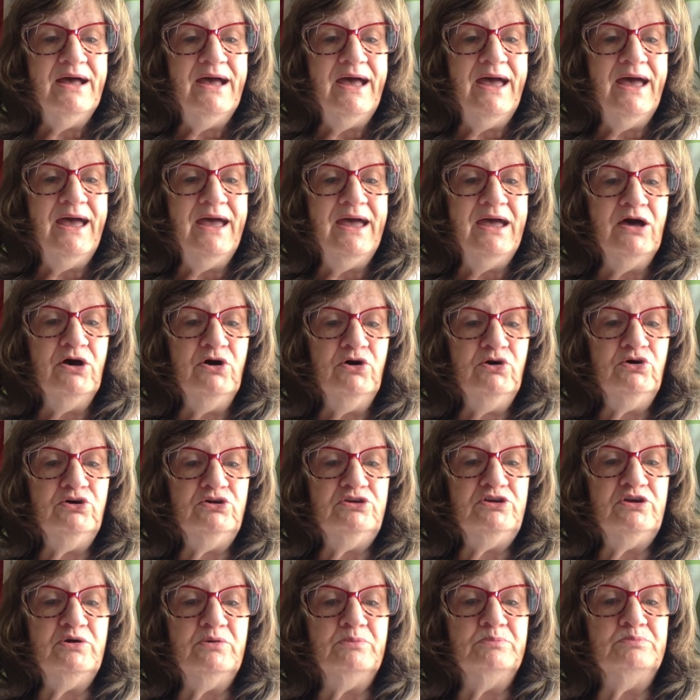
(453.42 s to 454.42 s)

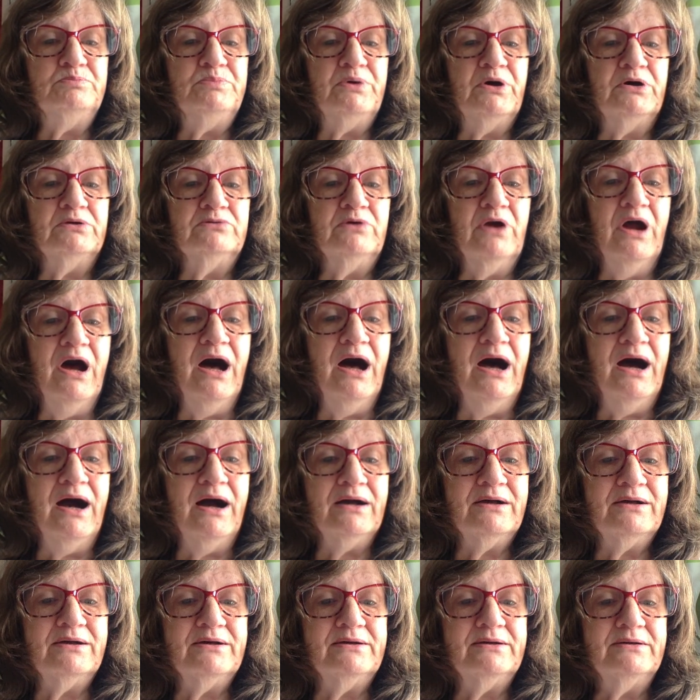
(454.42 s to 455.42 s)
Ehud
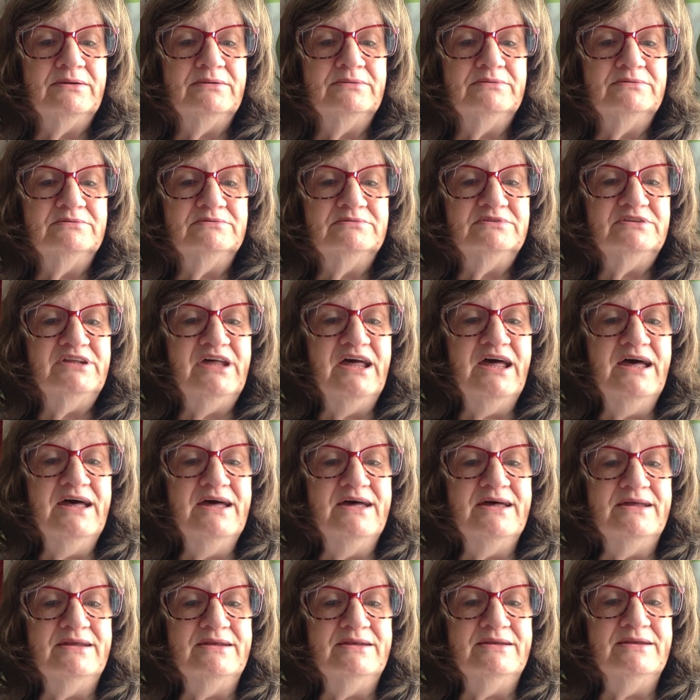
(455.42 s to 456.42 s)
Barak,
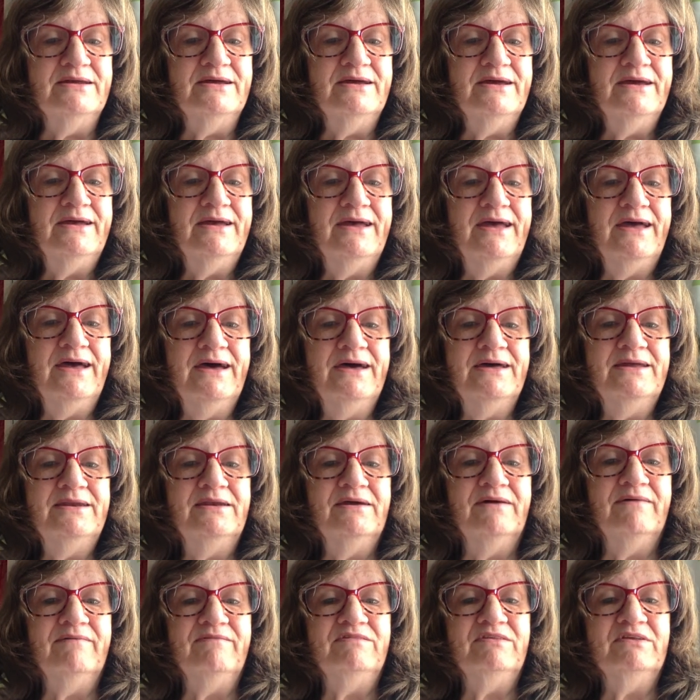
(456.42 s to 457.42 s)
then head
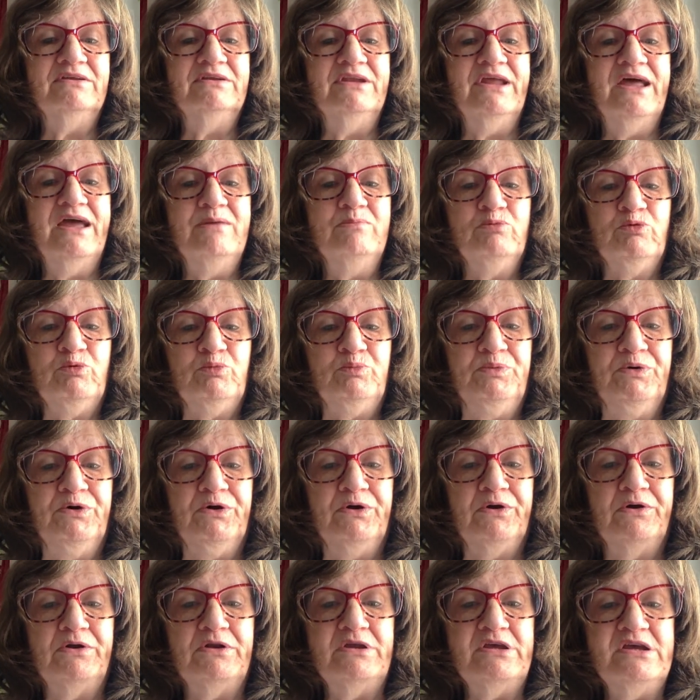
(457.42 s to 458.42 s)
of the Labor
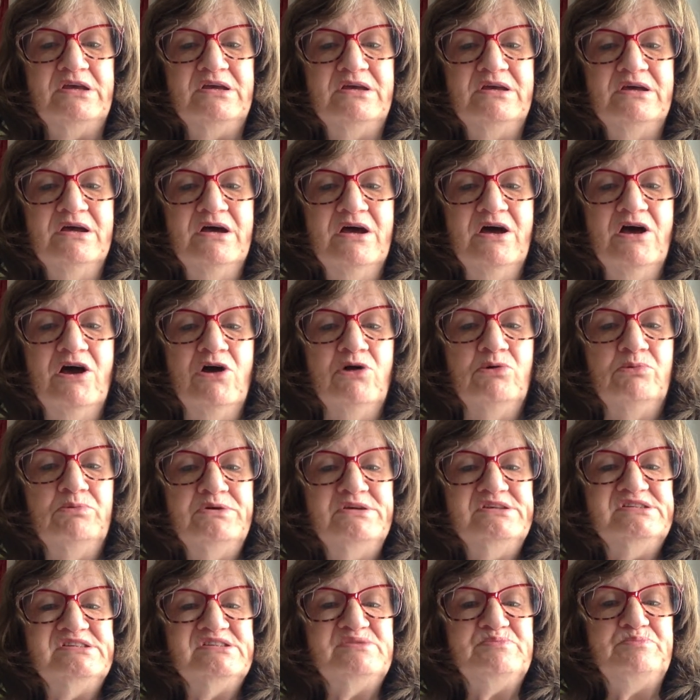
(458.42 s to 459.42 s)
Party,
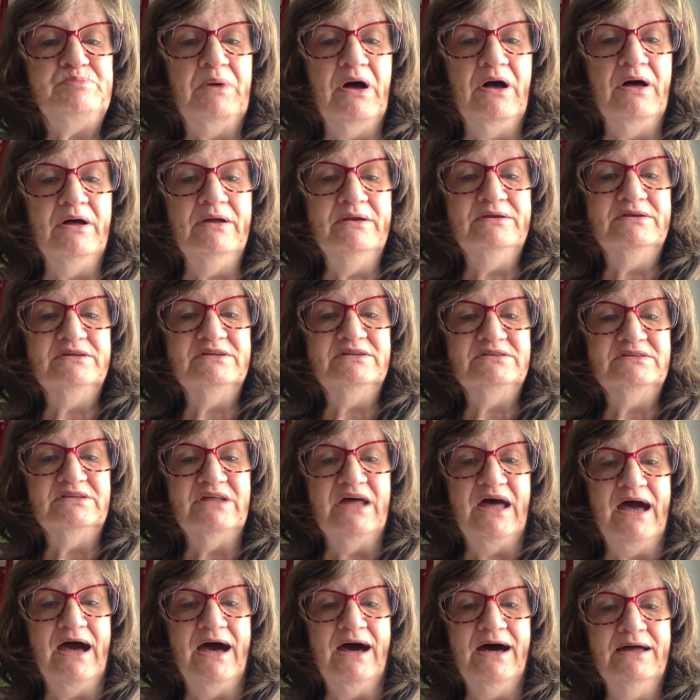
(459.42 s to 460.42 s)
responded
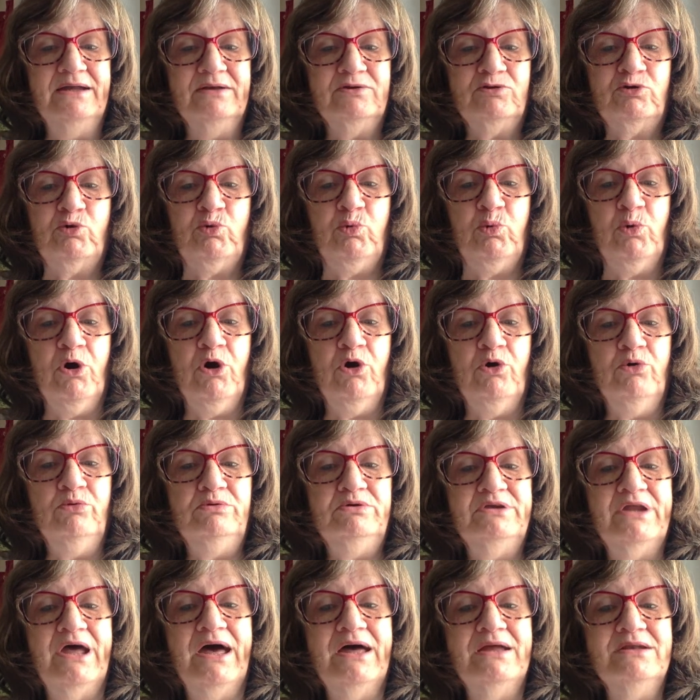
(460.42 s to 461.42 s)
that,
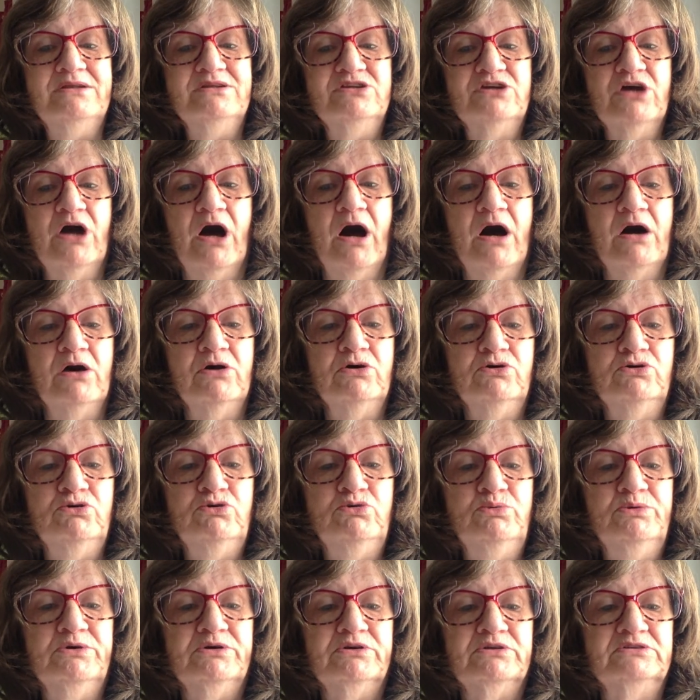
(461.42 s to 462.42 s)
quote,
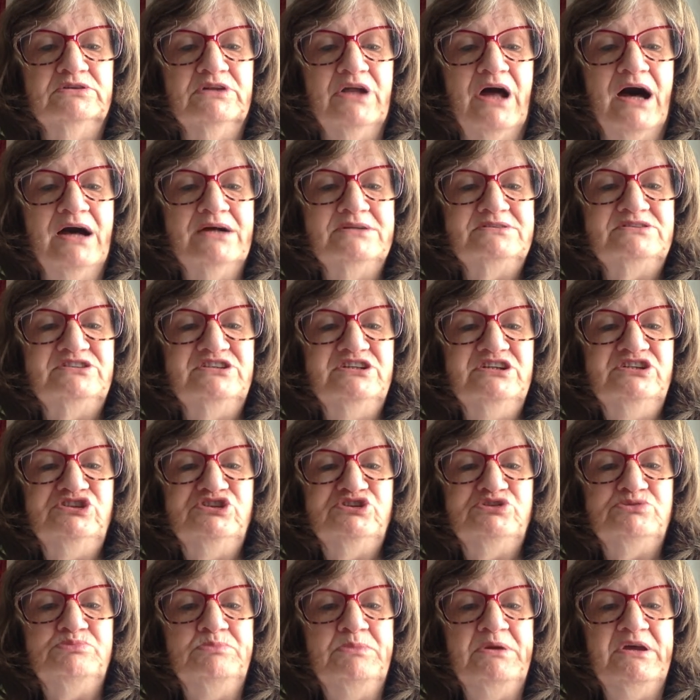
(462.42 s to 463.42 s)
Netanyahu will not
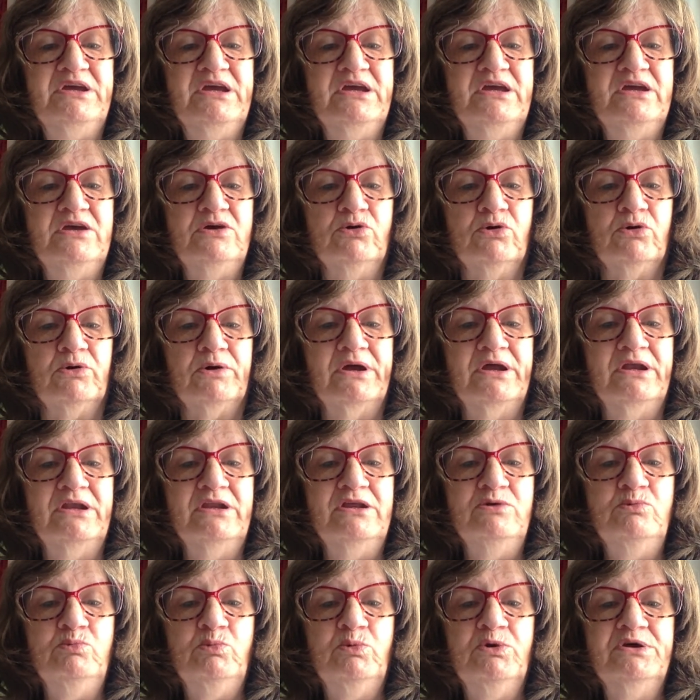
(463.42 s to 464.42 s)
teach me or
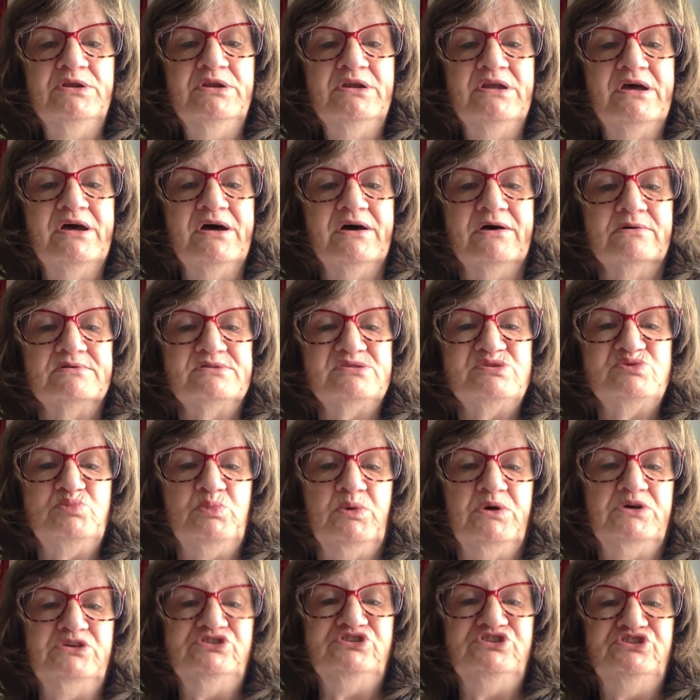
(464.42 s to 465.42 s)
anyone else
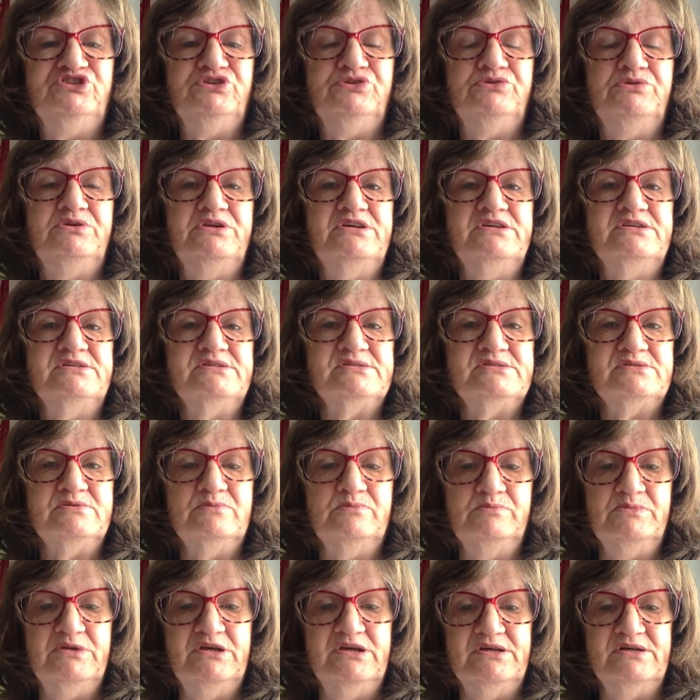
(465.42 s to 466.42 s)
what
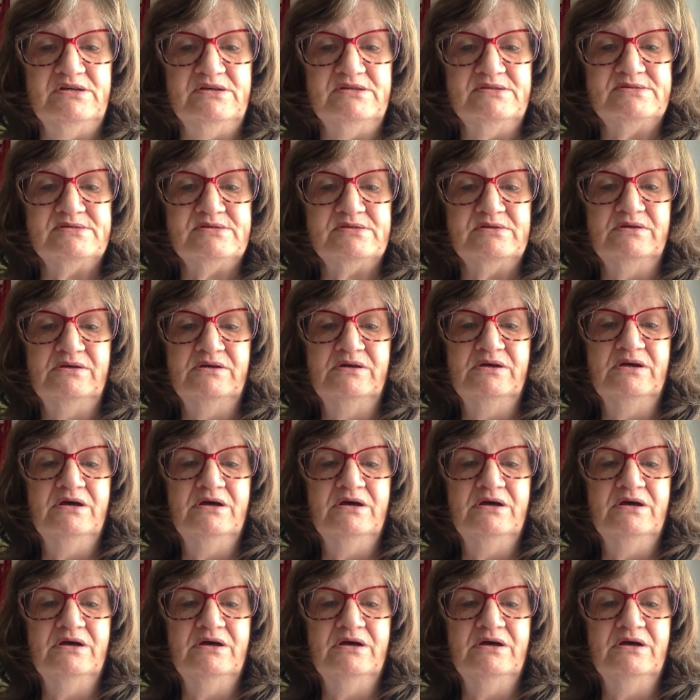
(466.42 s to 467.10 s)
Judaism is,